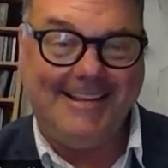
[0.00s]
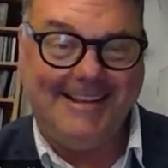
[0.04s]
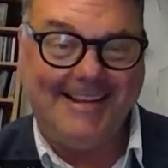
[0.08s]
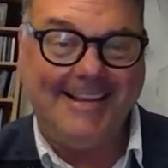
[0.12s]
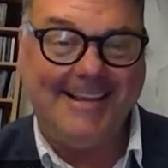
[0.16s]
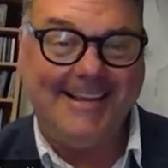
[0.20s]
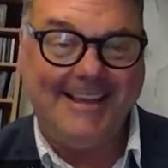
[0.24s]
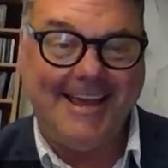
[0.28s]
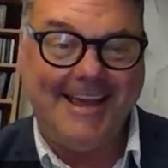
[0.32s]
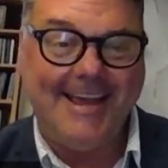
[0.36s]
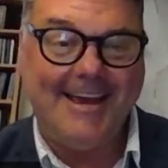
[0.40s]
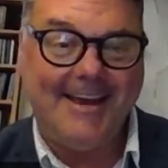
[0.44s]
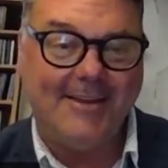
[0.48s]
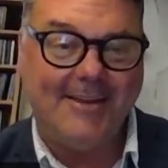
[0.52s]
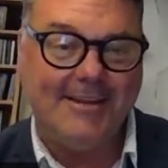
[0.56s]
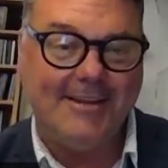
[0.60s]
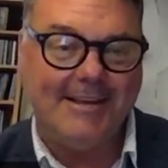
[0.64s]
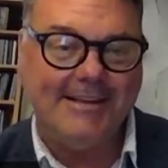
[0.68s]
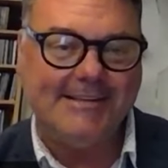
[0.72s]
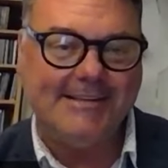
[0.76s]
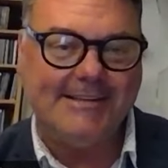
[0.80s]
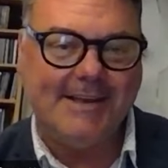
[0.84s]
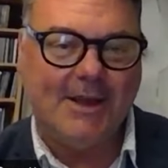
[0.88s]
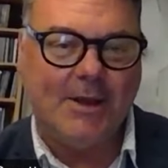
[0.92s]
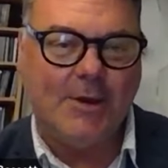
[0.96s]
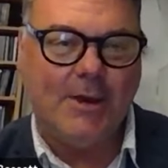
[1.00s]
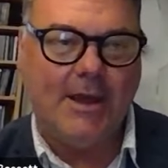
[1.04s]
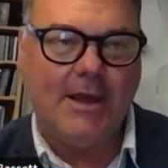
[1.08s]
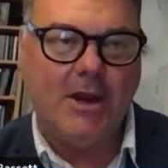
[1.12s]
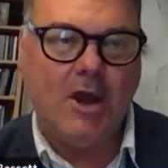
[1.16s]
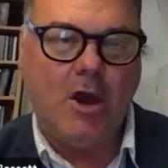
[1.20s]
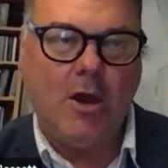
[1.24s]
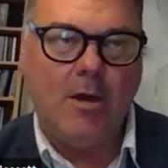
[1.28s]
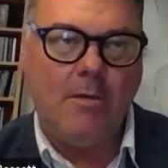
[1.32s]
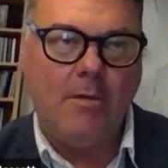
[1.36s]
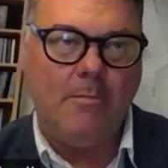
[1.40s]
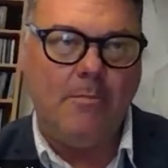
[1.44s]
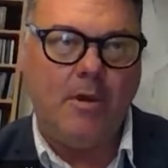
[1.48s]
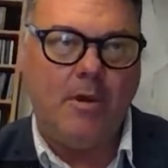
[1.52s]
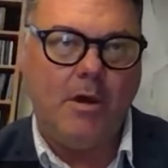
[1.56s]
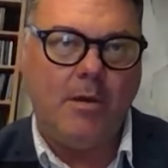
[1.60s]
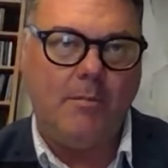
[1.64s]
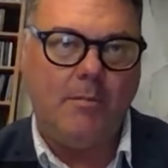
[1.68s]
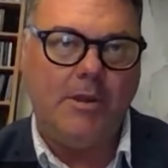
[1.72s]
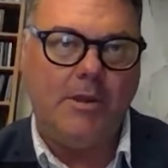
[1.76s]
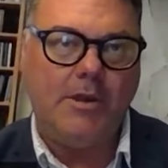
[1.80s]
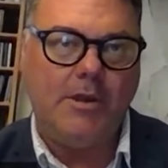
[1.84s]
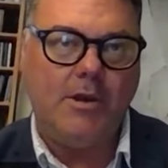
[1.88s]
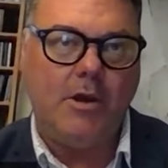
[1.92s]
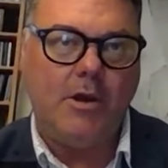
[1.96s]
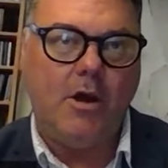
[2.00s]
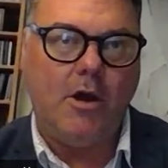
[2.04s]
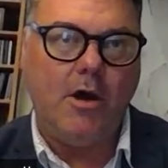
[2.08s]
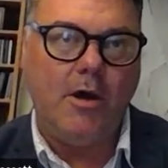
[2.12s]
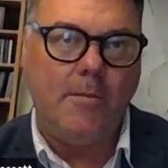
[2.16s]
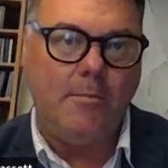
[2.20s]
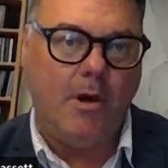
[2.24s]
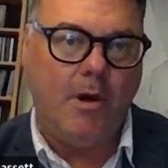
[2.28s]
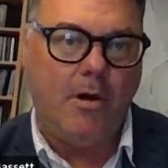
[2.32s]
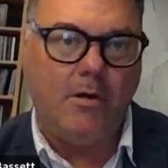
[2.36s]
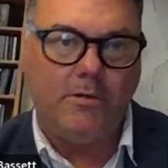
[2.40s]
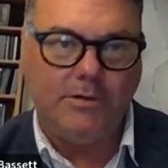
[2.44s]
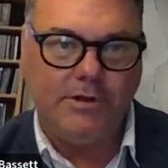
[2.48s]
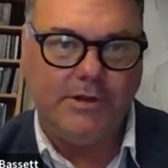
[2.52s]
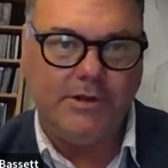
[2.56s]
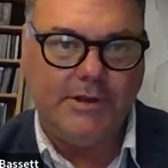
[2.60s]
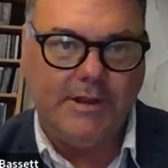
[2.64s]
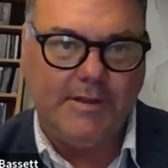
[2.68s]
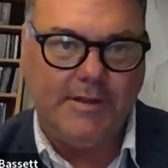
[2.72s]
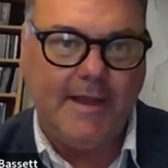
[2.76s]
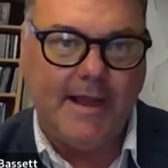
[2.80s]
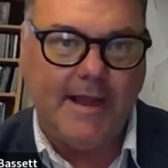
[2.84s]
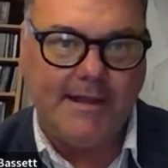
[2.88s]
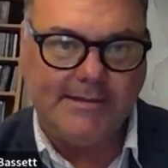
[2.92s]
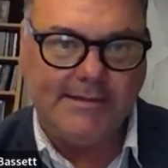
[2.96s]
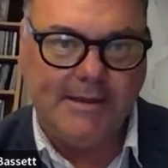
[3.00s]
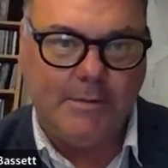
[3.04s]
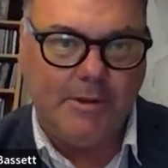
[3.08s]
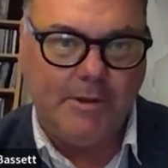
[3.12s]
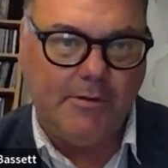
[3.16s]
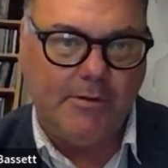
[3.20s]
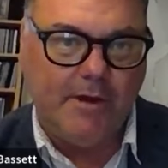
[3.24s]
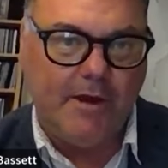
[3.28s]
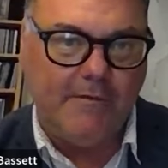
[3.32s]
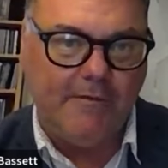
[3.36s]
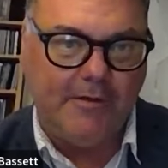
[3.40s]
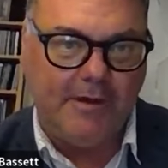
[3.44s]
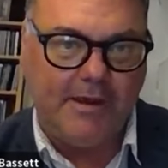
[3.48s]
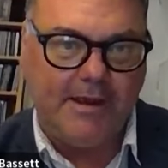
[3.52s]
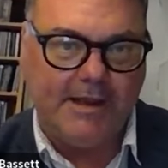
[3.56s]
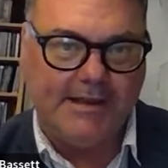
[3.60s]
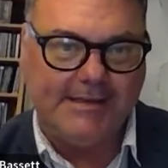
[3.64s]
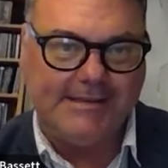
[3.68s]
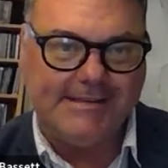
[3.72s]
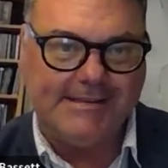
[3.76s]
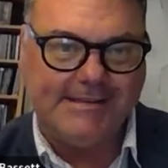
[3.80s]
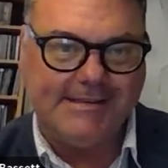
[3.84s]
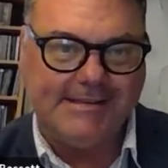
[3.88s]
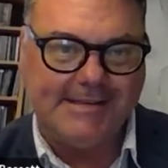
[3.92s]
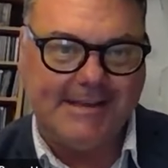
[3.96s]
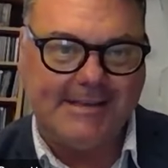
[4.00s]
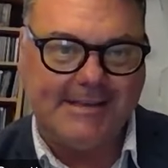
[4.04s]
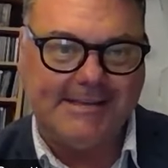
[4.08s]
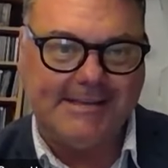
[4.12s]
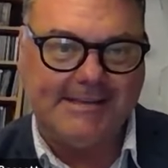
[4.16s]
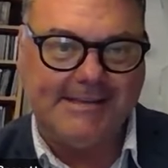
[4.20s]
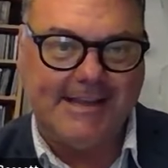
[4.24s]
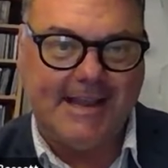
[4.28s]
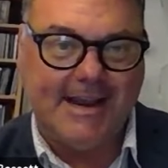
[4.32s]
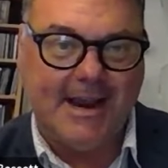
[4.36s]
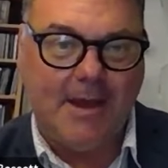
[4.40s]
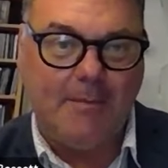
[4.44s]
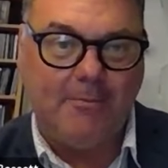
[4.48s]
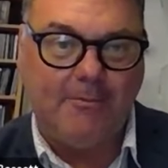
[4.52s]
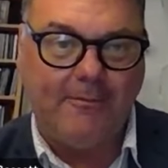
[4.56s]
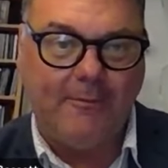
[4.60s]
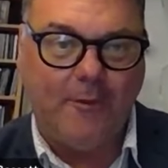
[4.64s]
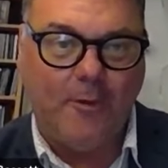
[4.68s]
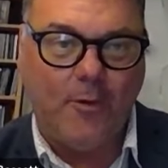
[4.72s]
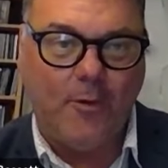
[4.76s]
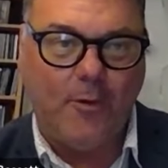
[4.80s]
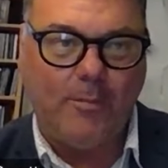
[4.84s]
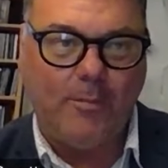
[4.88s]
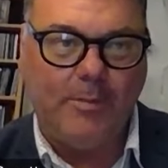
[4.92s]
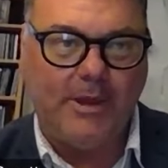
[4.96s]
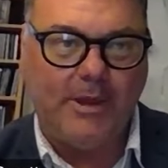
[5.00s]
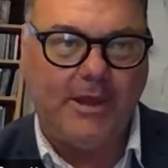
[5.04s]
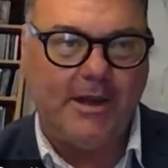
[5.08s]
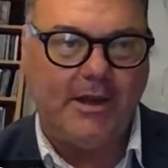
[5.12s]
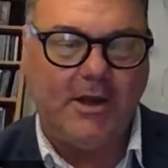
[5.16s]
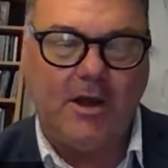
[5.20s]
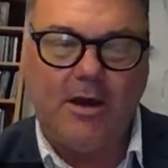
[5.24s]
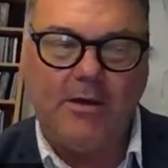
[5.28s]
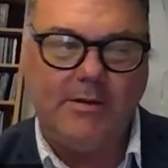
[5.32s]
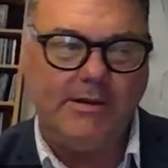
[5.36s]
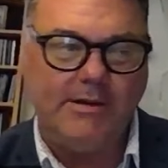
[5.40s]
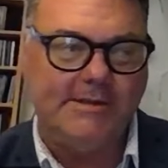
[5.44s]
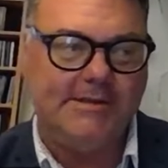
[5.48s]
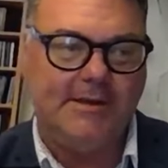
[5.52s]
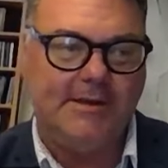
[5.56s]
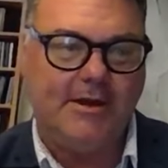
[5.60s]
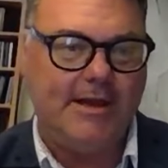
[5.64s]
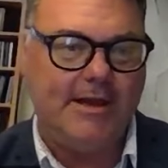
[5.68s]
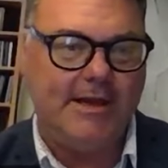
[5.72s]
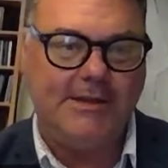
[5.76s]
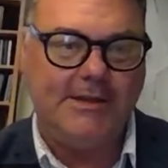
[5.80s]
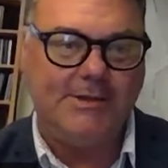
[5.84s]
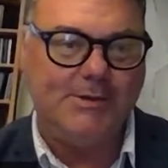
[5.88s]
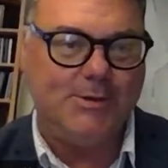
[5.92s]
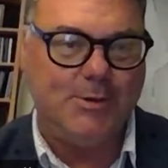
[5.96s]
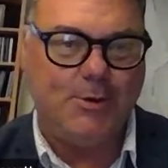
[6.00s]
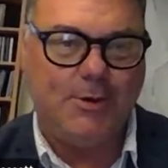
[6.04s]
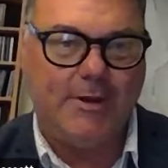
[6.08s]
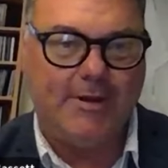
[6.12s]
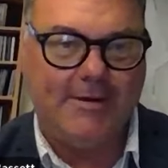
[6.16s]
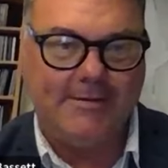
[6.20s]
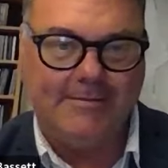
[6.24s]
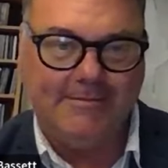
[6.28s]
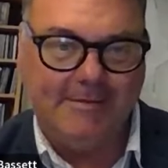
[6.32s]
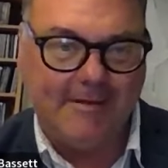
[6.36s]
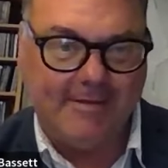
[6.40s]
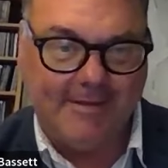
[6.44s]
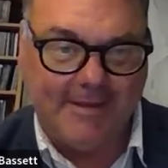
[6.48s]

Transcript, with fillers: yeah i think so and um, i mean i'm older than that demographic it's it's set up for but i was i enjoyed